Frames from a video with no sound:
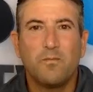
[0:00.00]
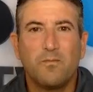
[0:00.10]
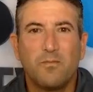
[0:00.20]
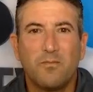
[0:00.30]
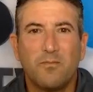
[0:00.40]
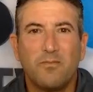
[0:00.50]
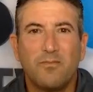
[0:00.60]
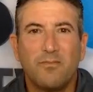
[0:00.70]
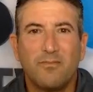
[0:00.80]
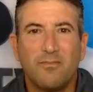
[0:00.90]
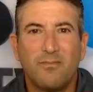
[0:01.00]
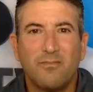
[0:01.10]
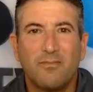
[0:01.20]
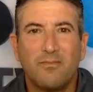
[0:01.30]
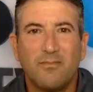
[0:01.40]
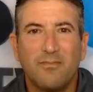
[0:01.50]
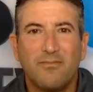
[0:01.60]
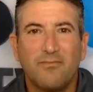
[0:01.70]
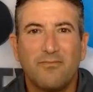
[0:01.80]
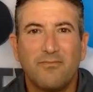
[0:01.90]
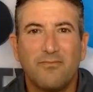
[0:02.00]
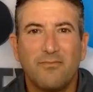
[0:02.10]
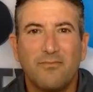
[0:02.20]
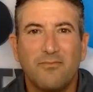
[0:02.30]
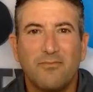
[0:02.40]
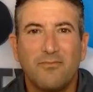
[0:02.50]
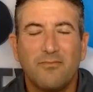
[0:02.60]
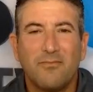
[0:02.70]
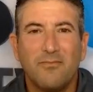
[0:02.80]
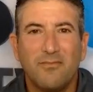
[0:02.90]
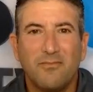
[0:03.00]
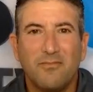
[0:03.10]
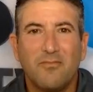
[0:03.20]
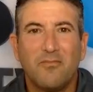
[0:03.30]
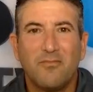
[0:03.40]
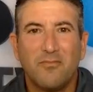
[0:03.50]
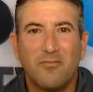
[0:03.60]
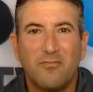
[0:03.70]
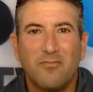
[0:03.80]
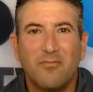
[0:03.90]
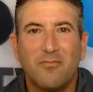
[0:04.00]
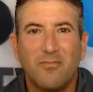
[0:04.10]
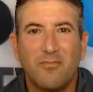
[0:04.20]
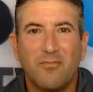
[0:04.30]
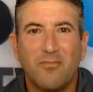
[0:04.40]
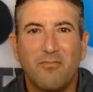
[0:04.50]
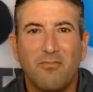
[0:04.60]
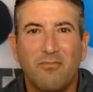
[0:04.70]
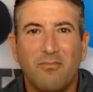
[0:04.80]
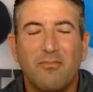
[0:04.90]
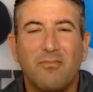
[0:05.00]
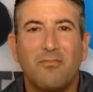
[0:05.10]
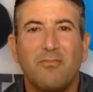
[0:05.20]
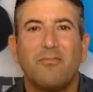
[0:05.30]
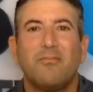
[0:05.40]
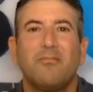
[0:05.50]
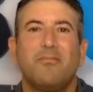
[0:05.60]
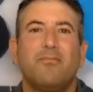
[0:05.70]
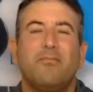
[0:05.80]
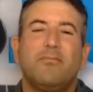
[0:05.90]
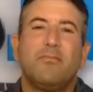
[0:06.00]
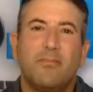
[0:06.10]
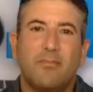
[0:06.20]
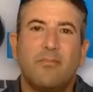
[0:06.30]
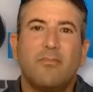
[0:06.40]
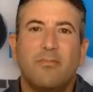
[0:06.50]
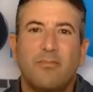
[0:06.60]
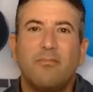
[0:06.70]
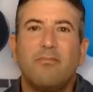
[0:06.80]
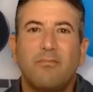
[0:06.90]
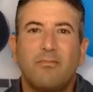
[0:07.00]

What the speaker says: No words are spoken by the person on screen.